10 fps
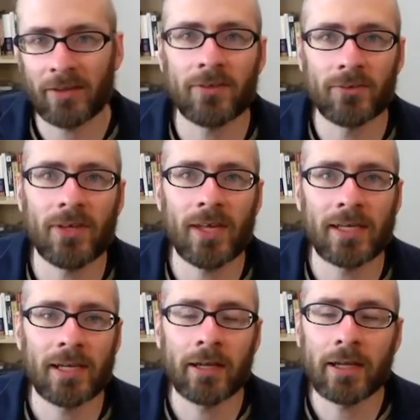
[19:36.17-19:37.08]
as you
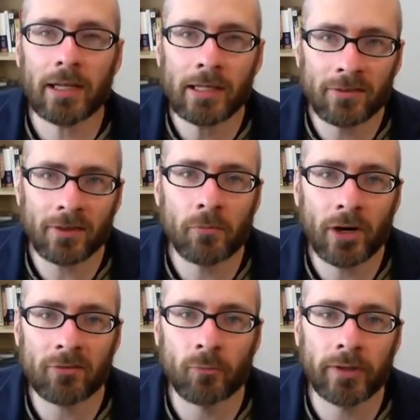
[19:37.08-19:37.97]
say, in some
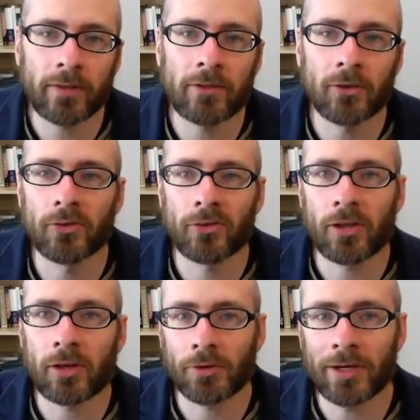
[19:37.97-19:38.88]
ways what they do is
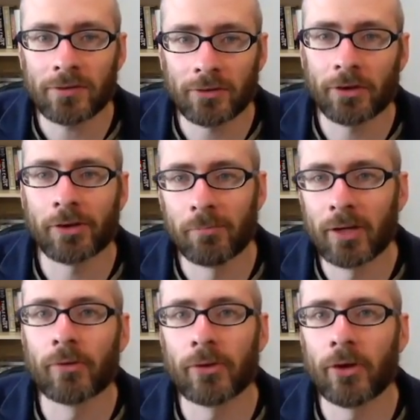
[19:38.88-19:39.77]
they create the dark
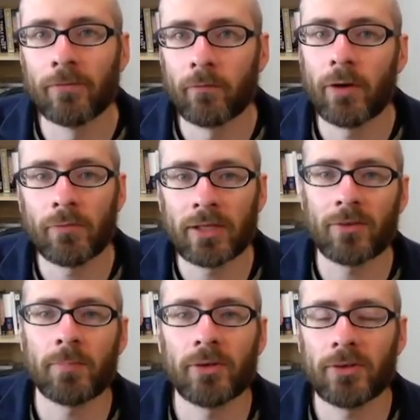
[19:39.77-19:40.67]
mirror of what we
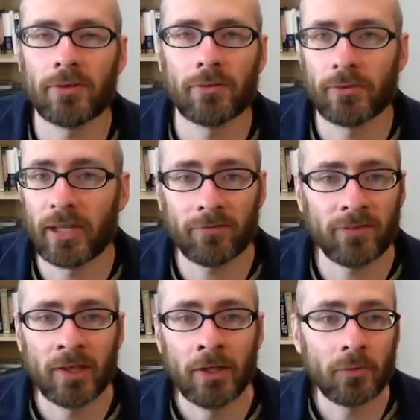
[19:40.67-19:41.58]
experience in our own
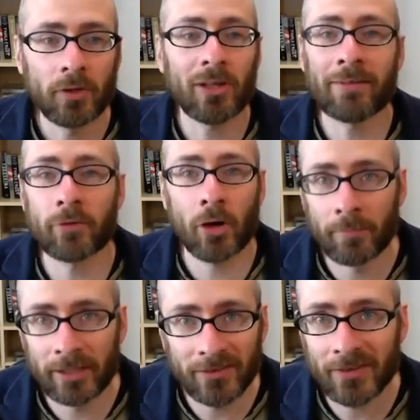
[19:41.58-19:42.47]
lives. We all have
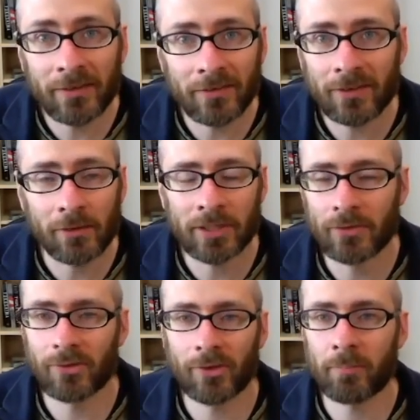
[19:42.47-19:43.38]
common sense that we
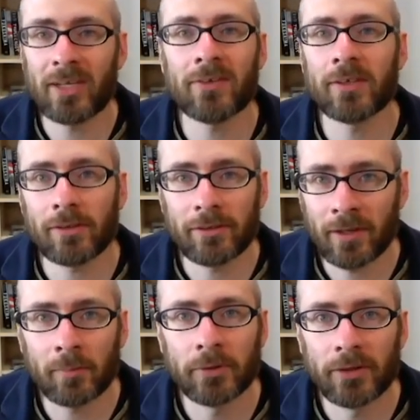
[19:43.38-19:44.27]
use as basic
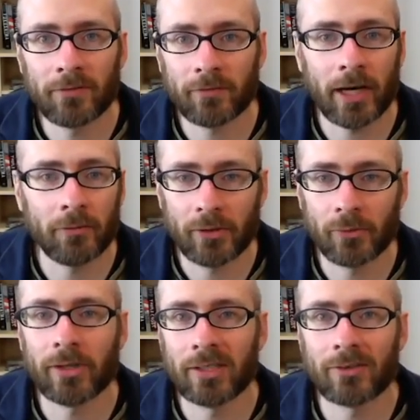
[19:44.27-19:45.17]
templates for how we
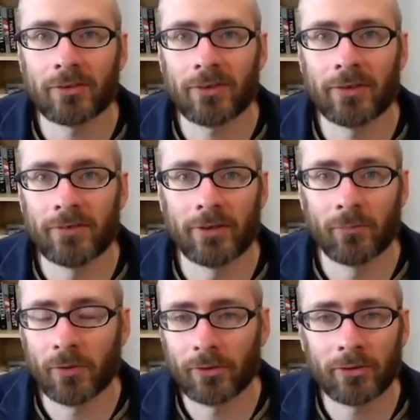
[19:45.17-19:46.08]
orient ourselves in
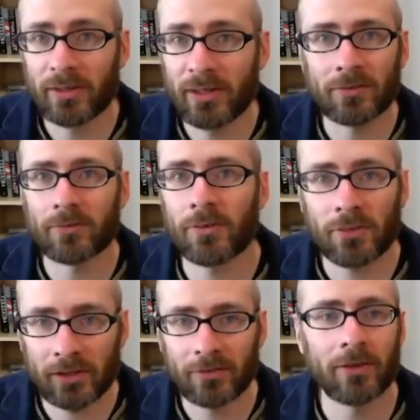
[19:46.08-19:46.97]
the world. These are
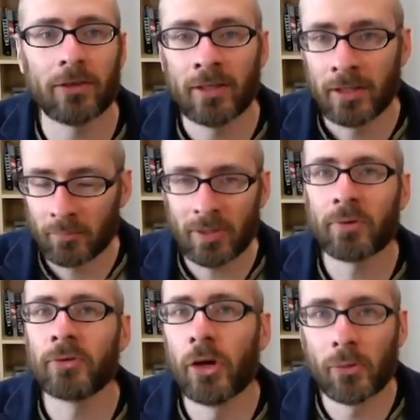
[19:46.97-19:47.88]
just things that
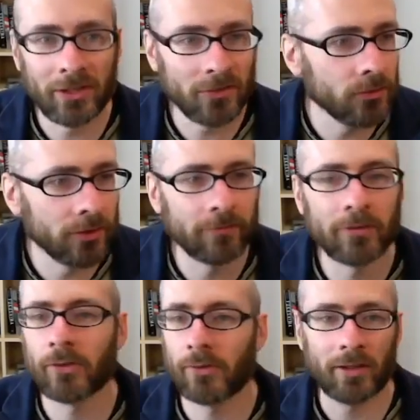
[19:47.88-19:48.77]
people know
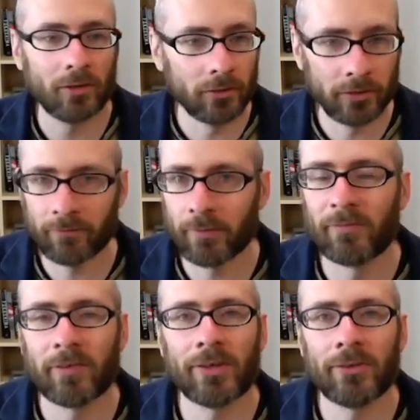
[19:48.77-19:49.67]
intuitively or they learn from
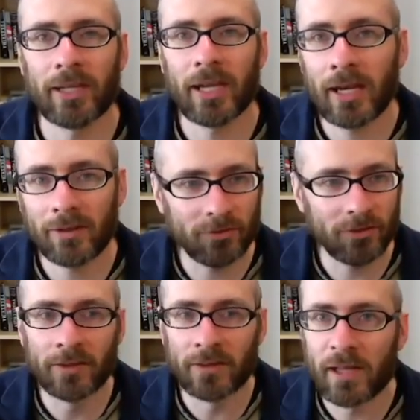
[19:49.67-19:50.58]
a very early age,
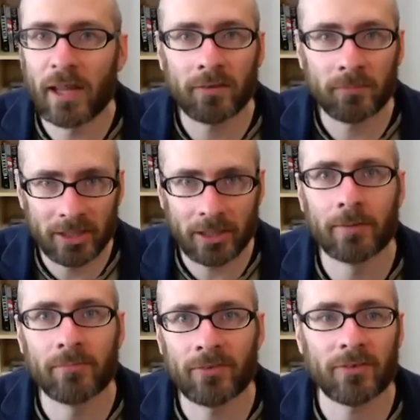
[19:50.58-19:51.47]
and thus it
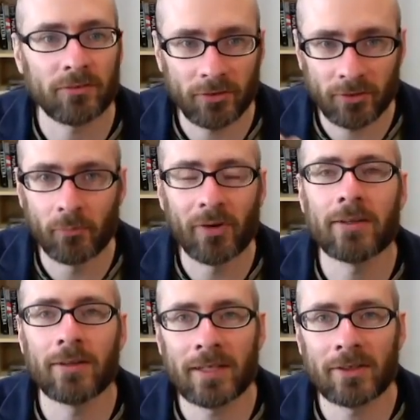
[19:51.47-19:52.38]
becomes just the
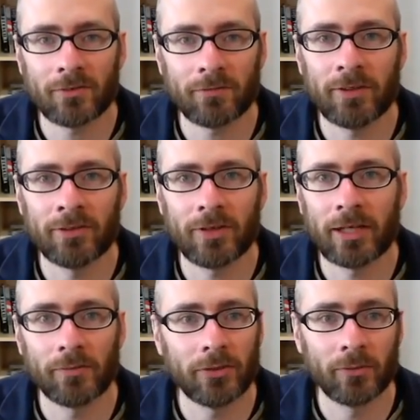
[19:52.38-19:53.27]
way that they
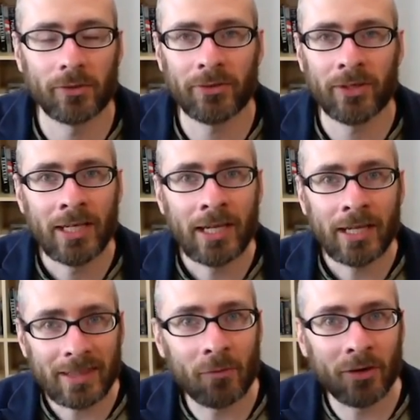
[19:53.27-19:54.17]
interact with the world.
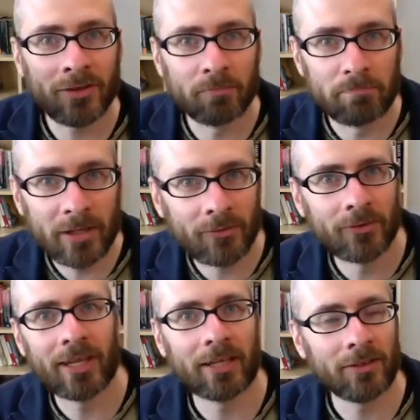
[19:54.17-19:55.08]
They want to
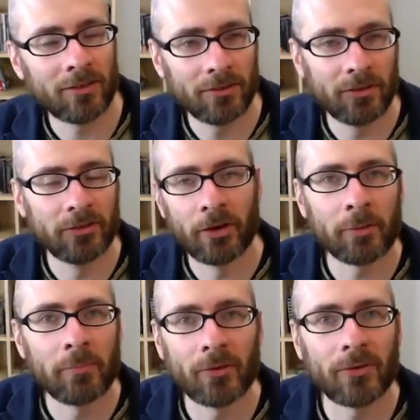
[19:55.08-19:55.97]
mirror that. The
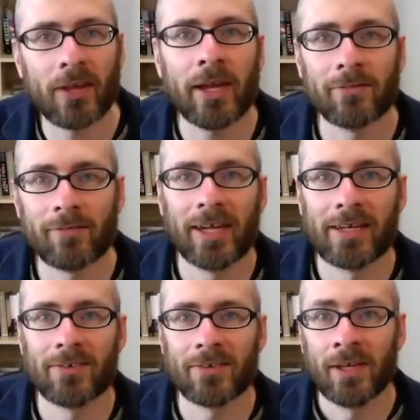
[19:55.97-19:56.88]
dark mirror side of
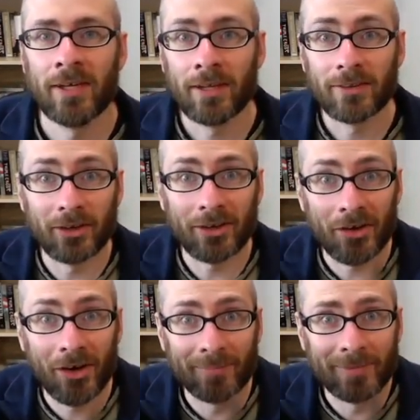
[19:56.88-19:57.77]
that is the
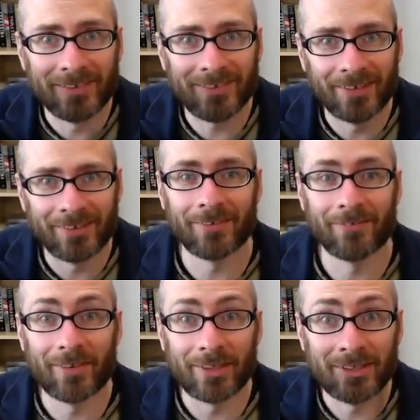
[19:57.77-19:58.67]
common sense
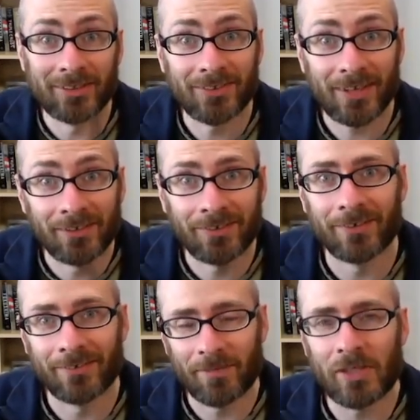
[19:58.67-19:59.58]
of the
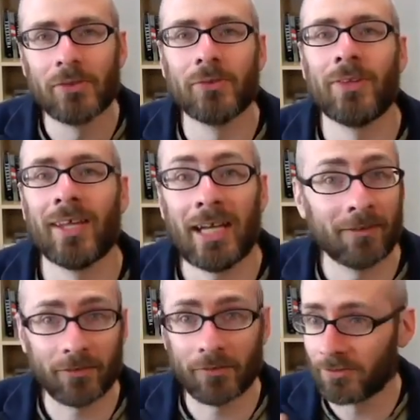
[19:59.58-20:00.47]
consensus view that
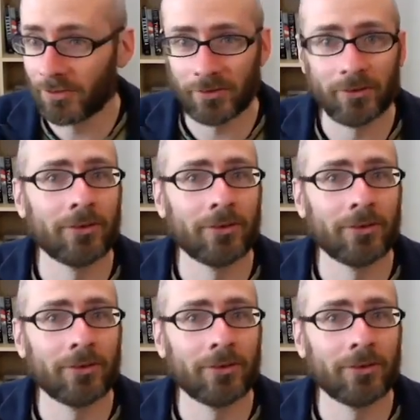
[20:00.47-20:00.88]
everyone just